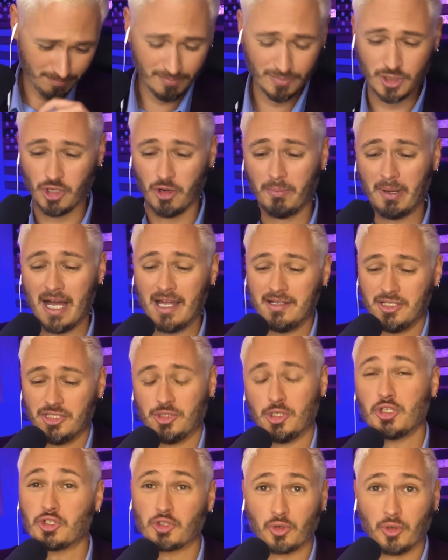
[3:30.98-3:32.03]
Joe Biden is
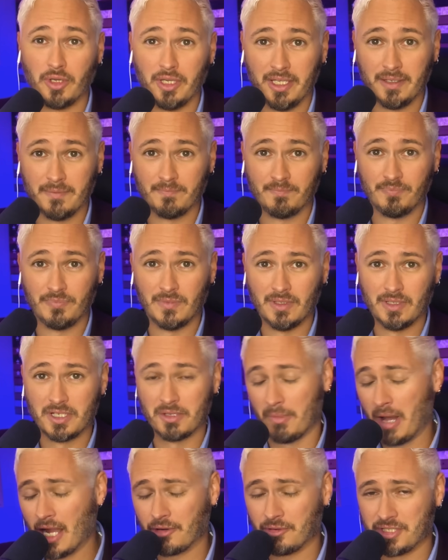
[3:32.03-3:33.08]
destroying
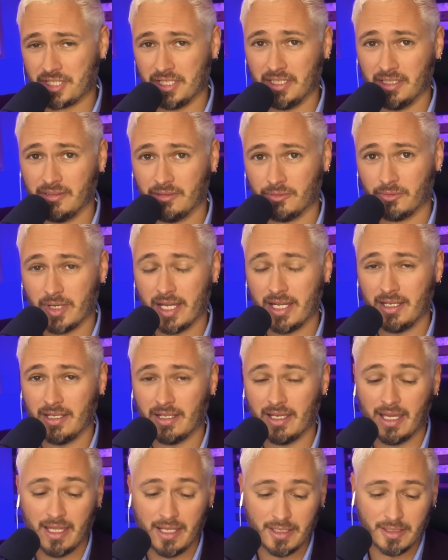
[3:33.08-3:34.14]
democracy, right?
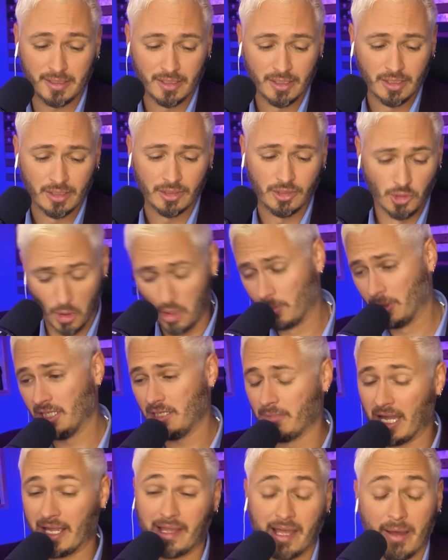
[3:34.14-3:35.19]
And normally
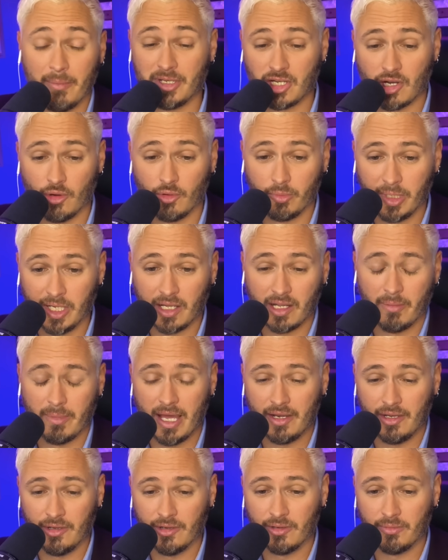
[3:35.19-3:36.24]
my commentary would be to come
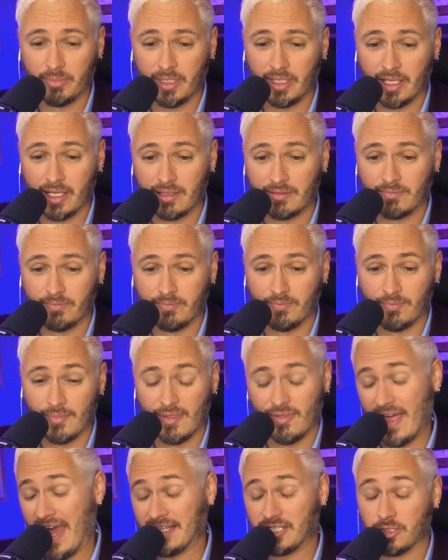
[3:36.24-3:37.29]
out here and be like,
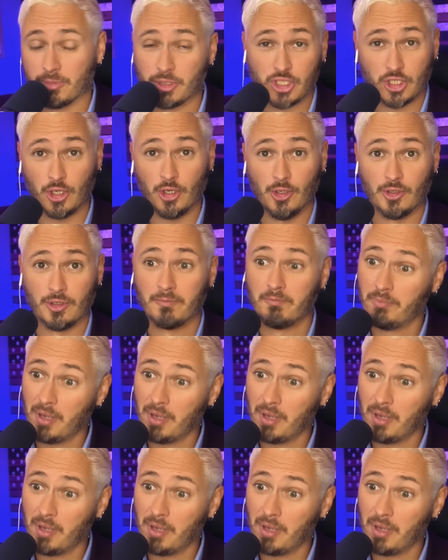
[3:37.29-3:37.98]
that's absurd.